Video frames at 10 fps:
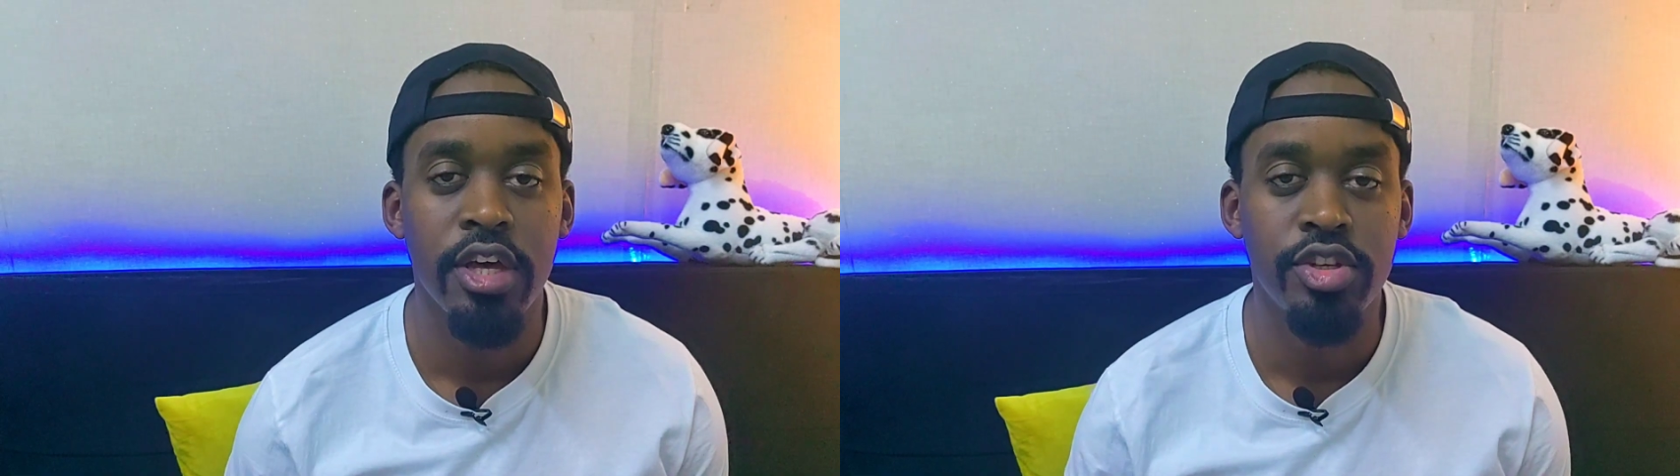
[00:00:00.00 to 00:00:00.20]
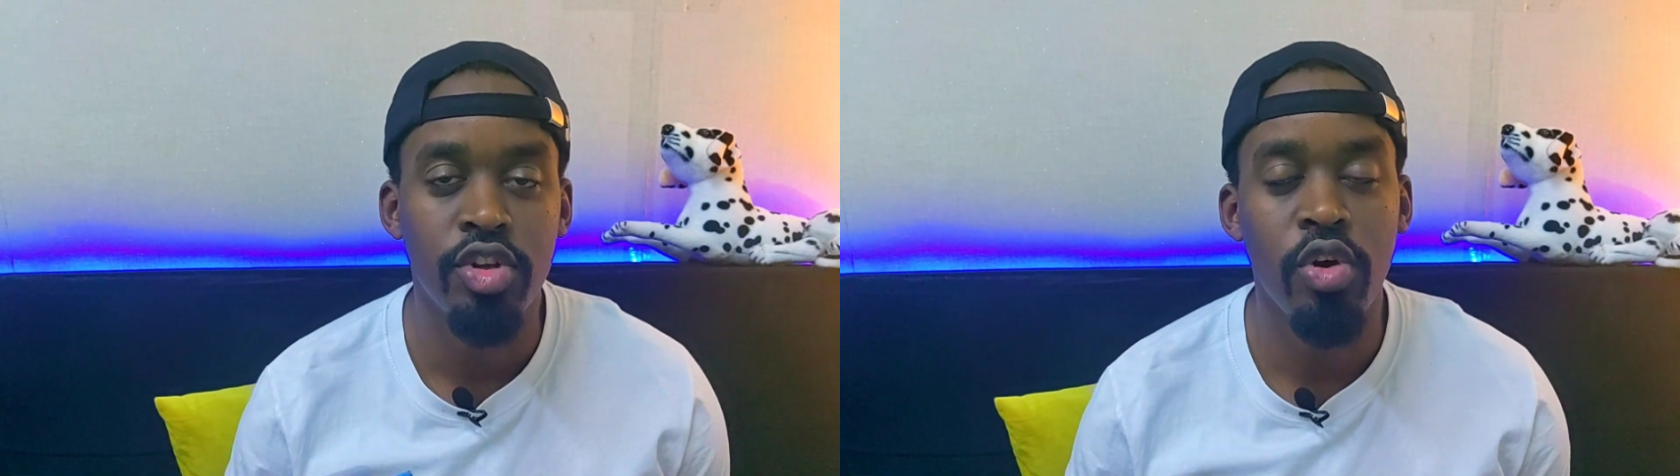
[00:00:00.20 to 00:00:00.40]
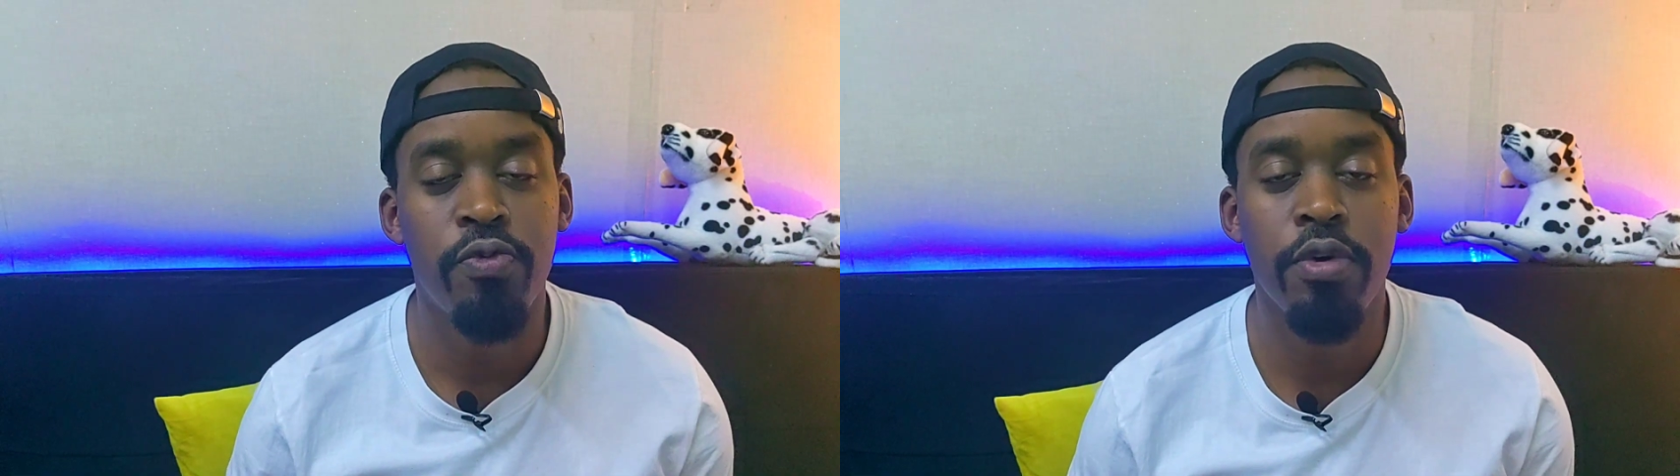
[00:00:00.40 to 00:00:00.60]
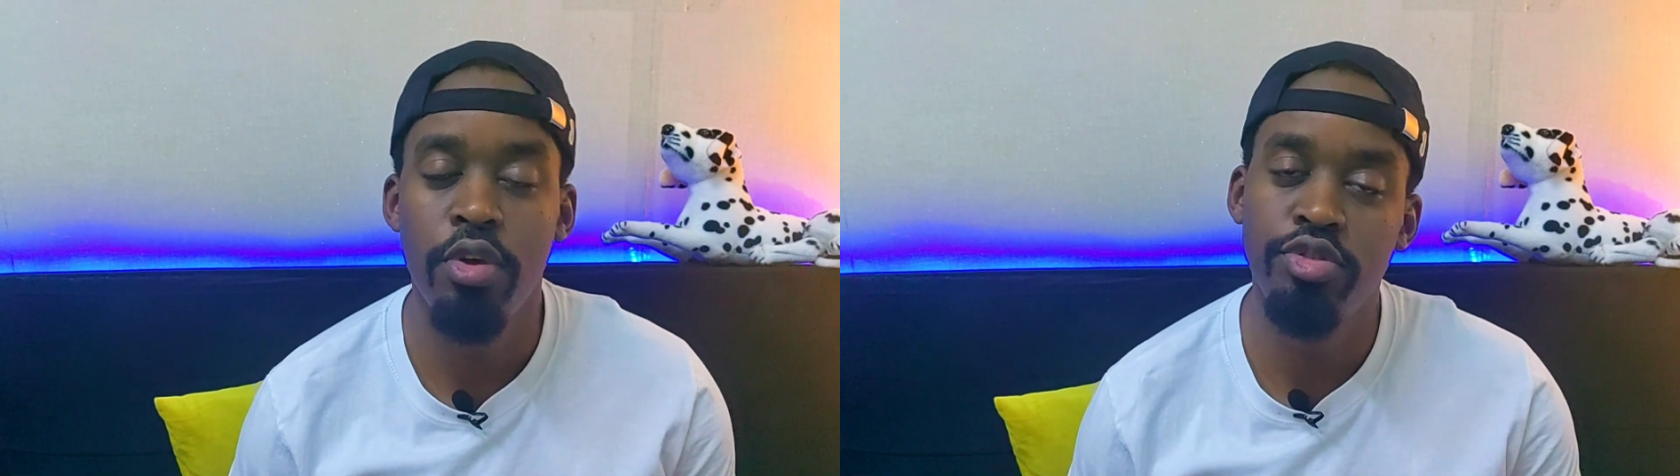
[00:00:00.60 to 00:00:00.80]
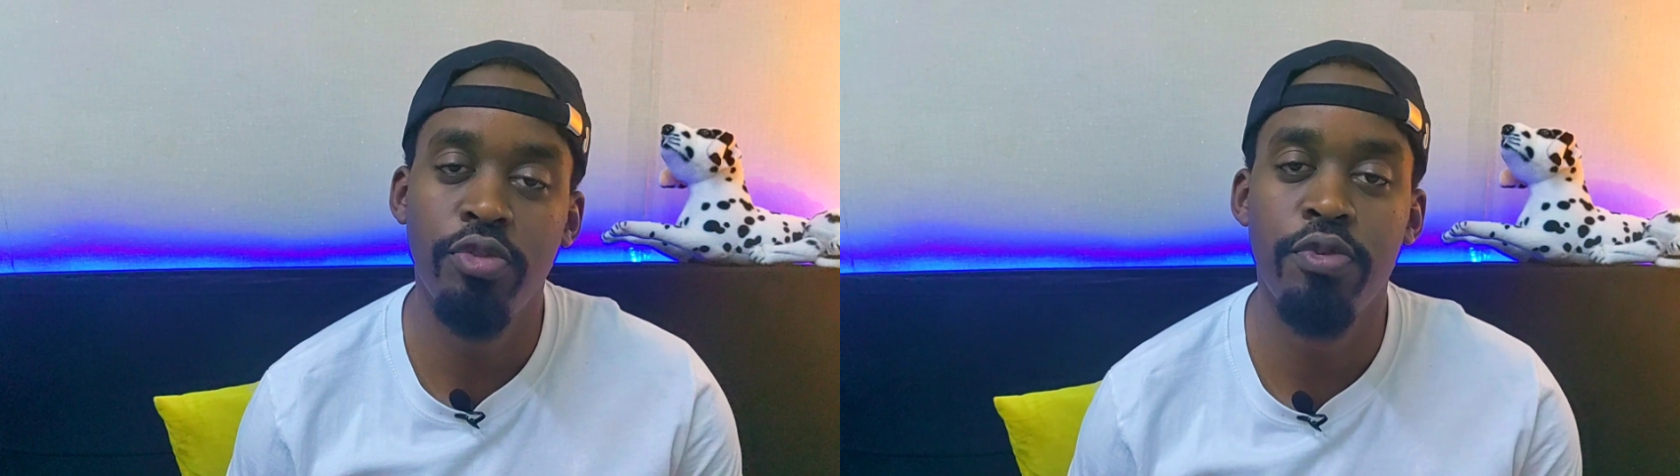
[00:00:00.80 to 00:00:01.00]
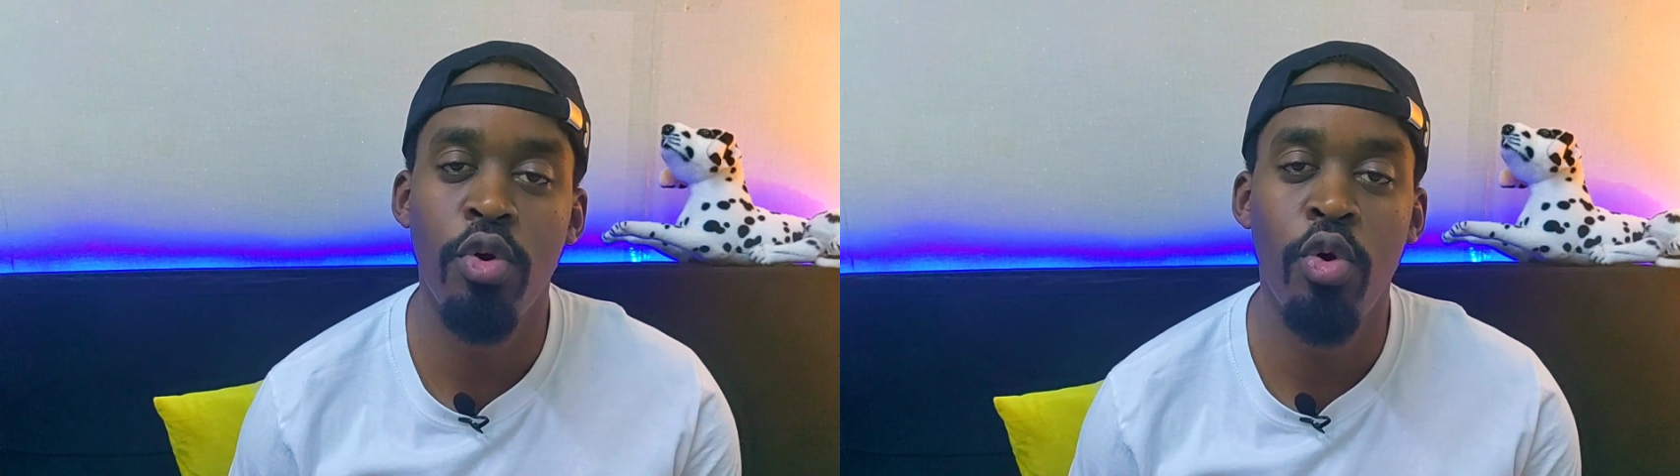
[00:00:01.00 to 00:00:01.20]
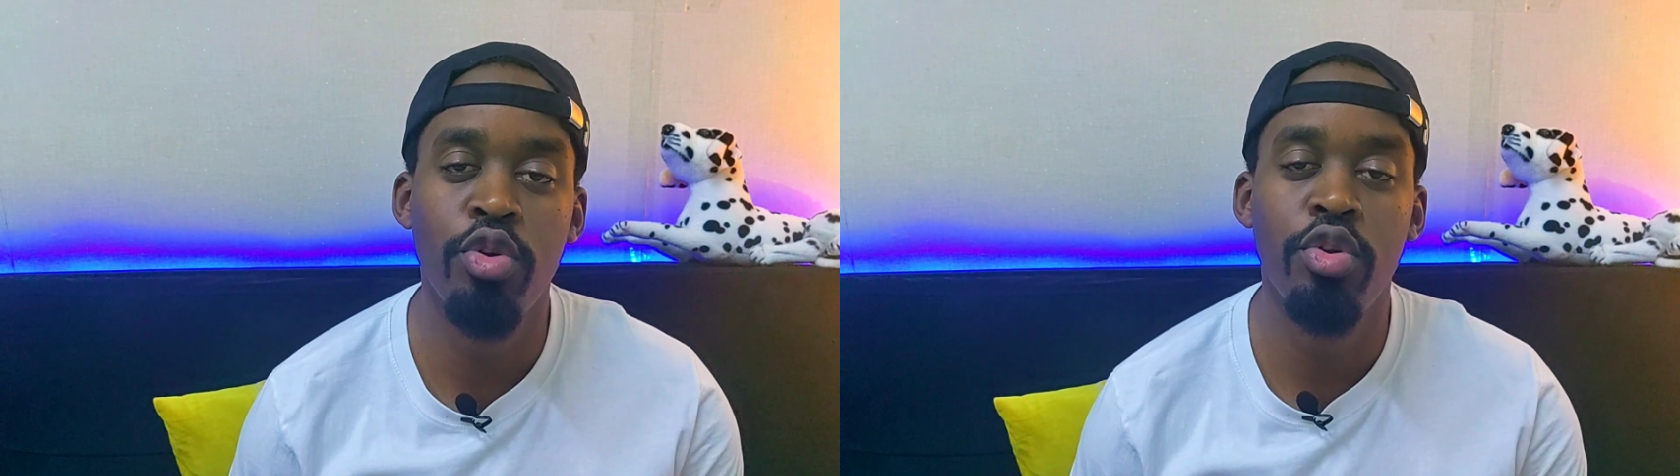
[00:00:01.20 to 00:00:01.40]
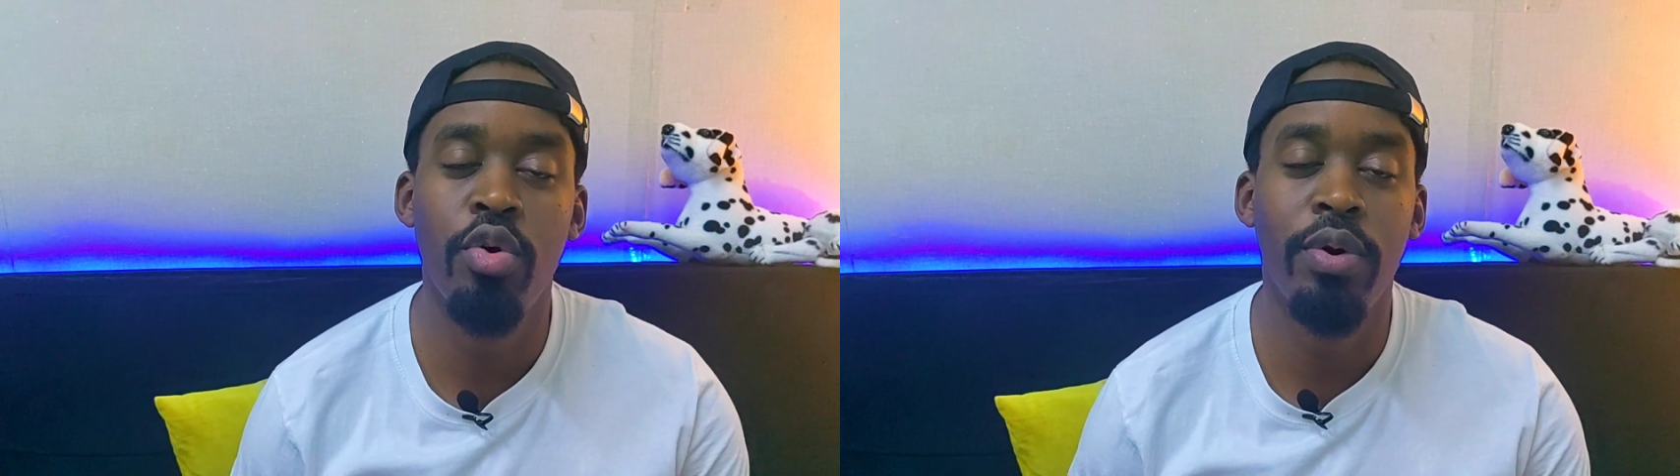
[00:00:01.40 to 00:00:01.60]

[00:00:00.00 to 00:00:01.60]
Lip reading: So for those of you who don't